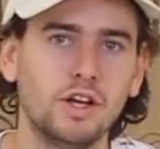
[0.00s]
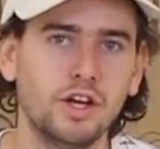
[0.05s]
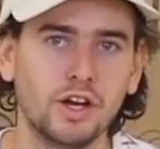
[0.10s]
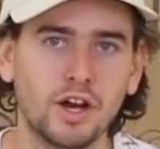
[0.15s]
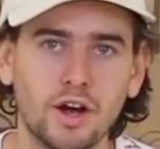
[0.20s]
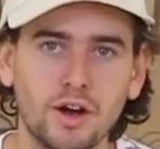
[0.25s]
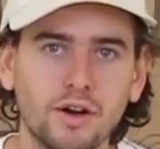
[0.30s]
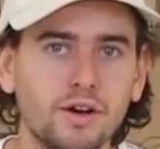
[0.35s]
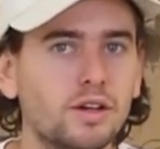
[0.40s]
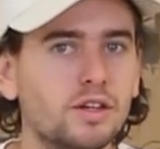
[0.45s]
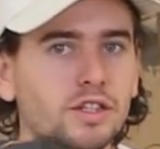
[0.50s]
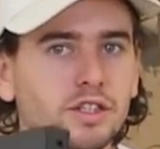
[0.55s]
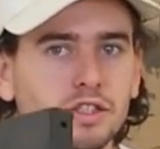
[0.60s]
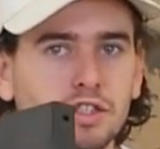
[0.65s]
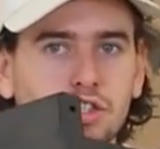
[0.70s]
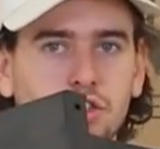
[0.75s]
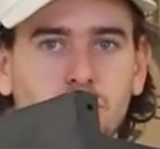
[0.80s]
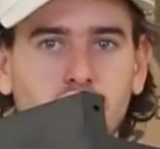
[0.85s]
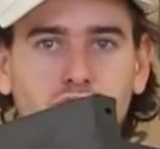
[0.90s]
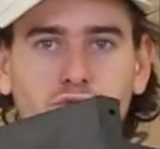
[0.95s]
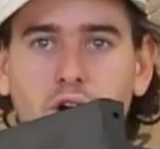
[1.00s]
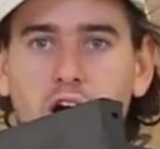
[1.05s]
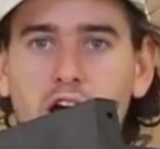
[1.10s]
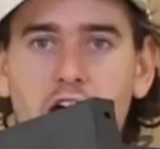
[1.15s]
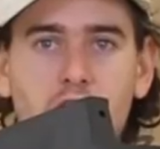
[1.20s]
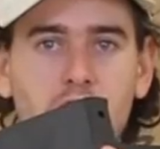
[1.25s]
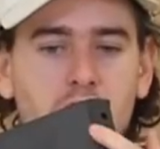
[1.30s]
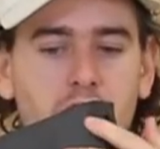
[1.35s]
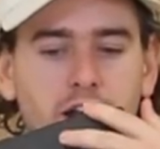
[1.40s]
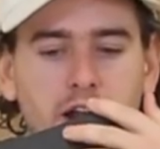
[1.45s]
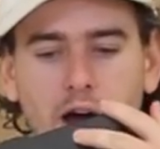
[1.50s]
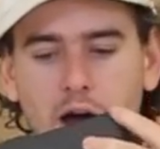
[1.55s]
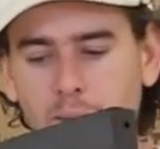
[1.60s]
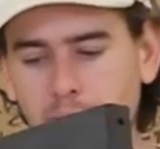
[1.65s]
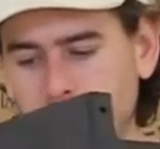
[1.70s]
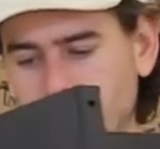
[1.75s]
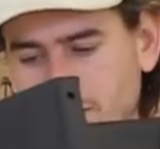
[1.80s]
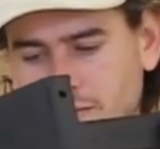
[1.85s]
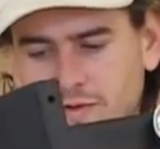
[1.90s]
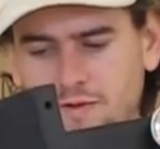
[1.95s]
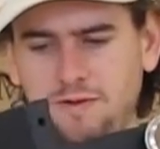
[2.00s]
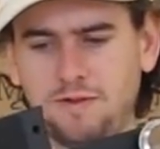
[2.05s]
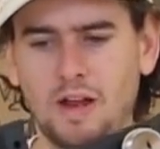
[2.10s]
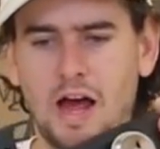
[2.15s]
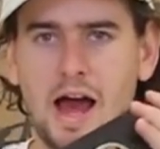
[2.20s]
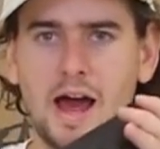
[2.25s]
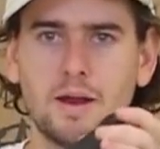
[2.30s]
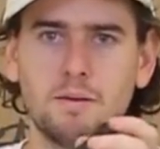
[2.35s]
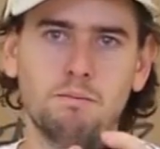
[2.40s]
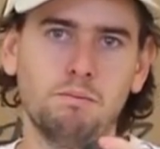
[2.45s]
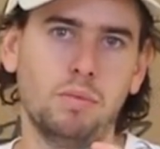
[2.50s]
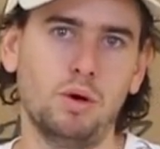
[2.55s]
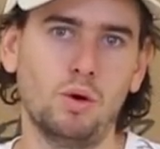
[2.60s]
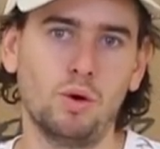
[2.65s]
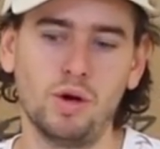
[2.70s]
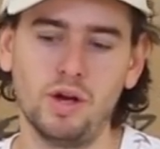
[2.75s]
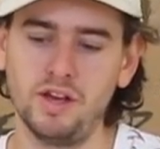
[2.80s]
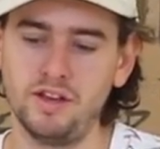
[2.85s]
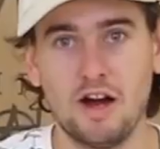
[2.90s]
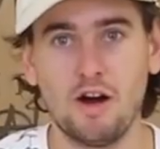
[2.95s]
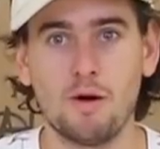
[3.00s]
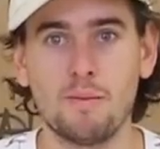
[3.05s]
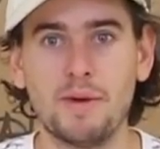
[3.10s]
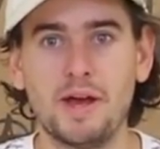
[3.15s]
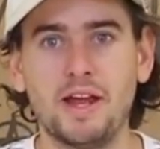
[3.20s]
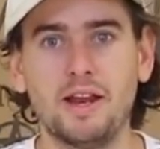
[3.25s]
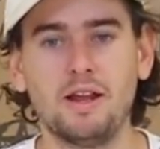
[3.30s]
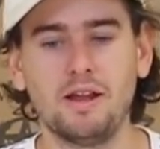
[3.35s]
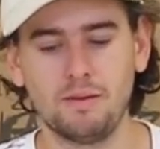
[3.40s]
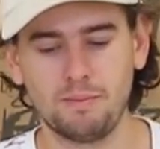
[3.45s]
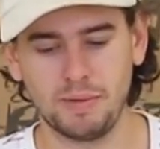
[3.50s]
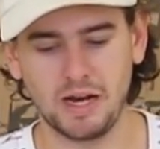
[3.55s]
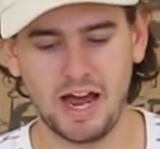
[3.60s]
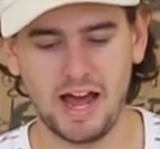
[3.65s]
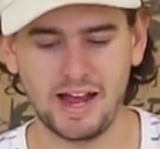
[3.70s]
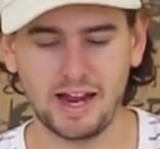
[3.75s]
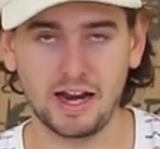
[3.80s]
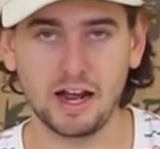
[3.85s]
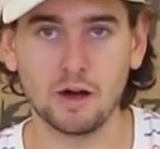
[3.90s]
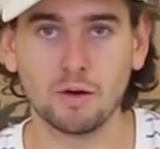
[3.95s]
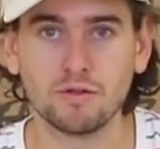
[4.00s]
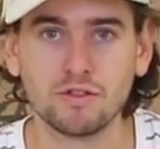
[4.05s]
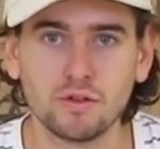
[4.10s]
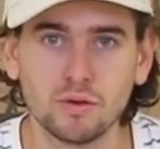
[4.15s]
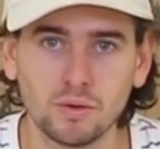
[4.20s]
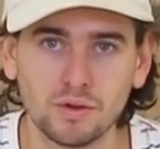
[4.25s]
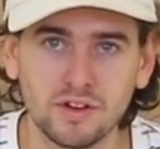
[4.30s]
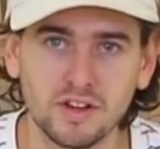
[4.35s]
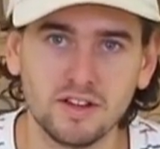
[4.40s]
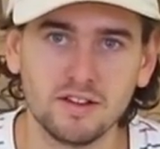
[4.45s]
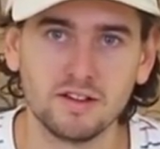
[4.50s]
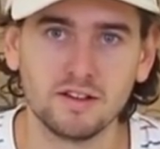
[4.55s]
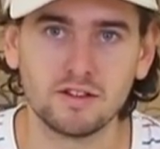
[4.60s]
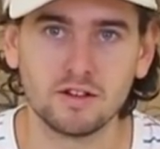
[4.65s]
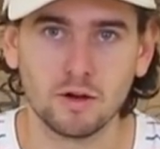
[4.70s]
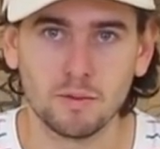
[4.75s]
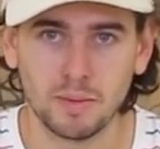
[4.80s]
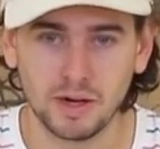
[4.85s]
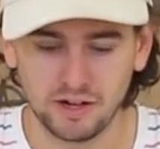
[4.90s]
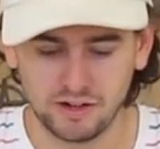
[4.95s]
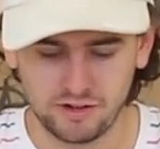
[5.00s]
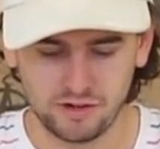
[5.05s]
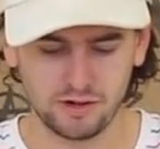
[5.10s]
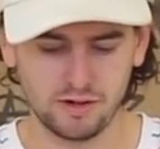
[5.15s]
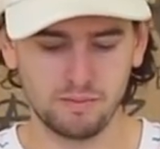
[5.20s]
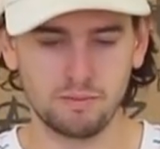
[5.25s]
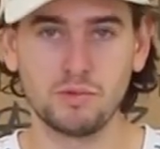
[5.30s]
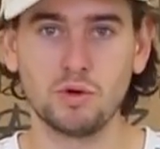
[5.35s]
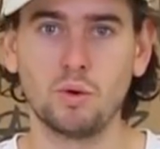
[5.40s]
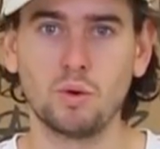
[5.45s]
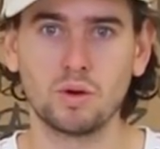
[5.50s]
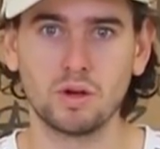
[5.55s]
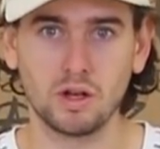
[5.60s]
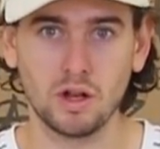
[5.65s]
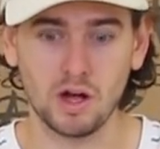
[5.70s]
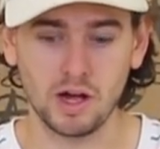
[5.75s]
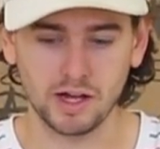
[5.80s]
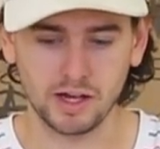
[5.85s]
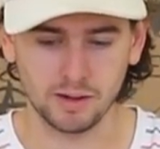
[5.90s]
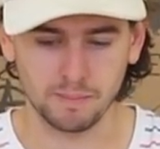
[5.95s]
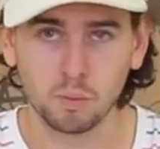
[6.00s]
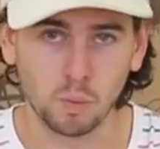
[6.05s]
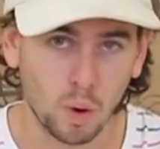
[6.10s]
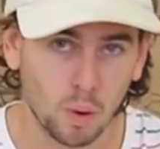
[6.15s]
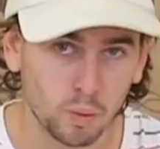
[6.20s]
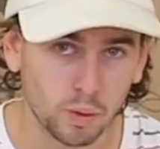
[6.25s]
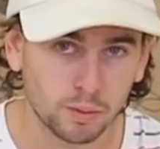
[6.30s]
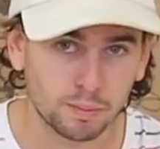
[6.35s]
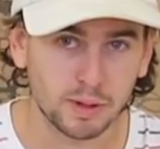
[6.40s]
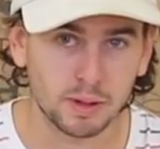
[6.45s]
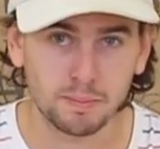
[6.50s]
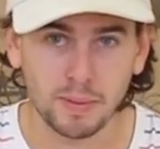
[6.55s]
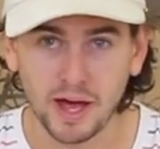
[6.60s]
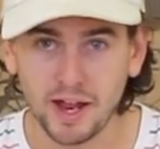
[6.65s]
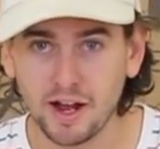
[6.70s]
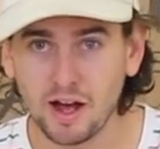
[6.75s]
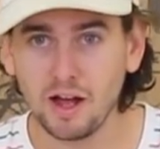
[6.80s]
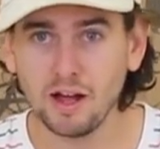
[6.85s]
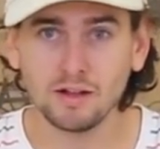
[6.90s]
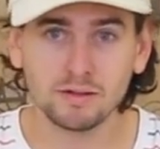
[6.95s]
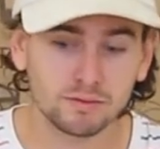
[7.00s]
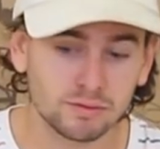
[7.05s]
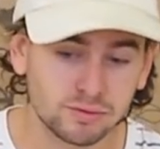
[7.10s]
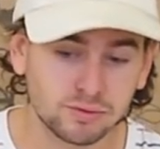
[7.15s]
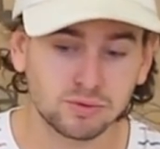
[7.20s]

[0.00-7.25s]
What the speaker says: you know, straight up flat boy. Oh man, I've been hanging out with Storm Deasy so much, talking like him. What would be better?